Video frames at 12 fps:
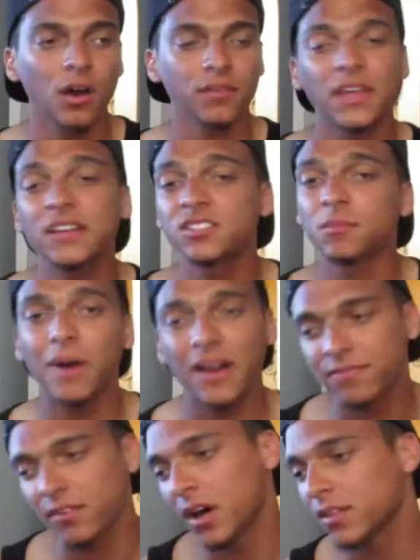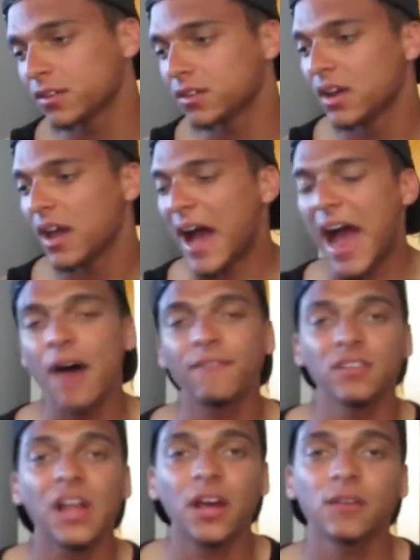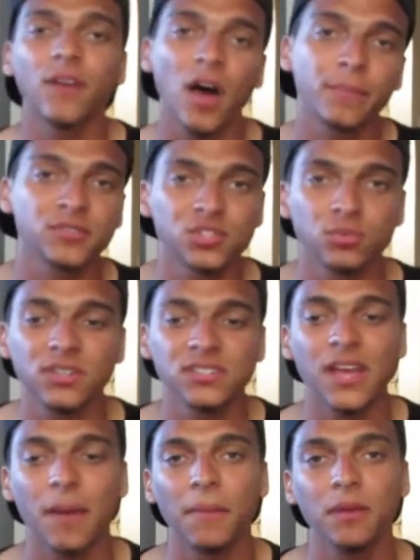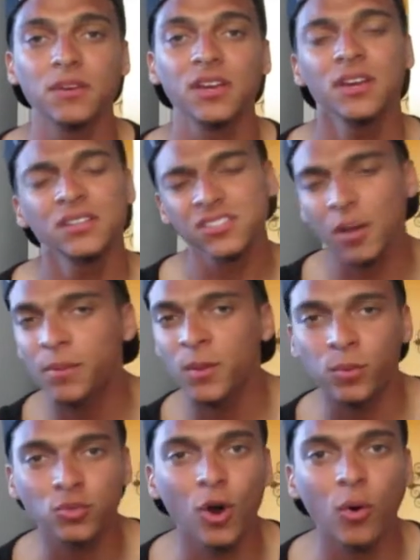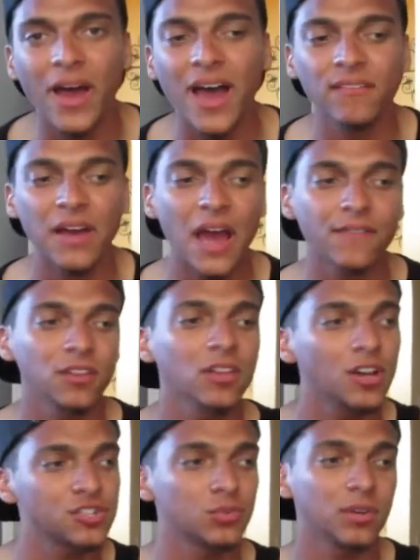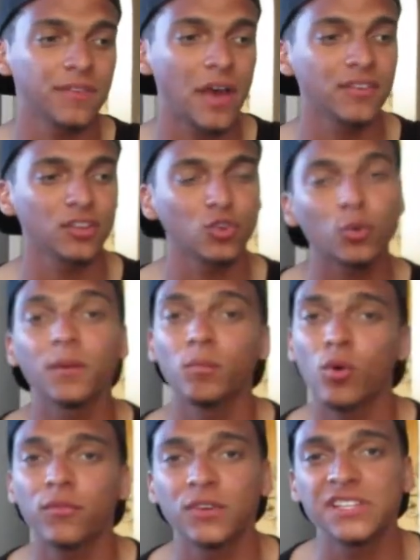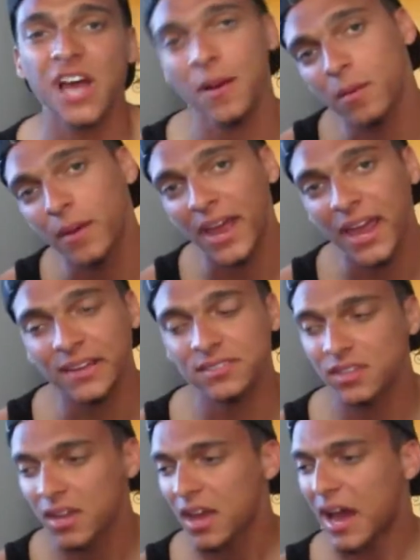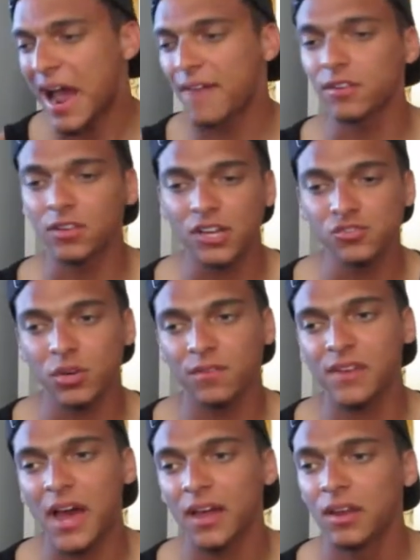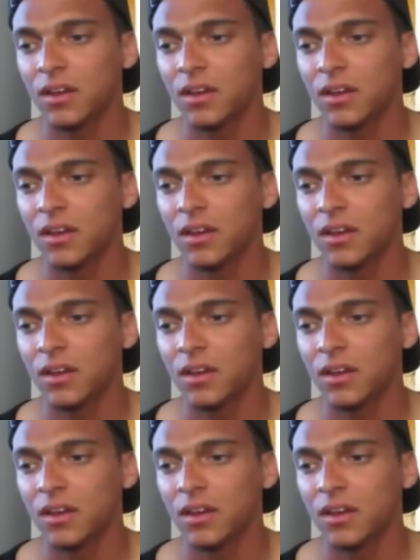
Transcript: Thanks to my father, I have a lot of opportunities that maybe some people don't have. I have the luxury of having a little bit more free time on my hands. I have the luxury of not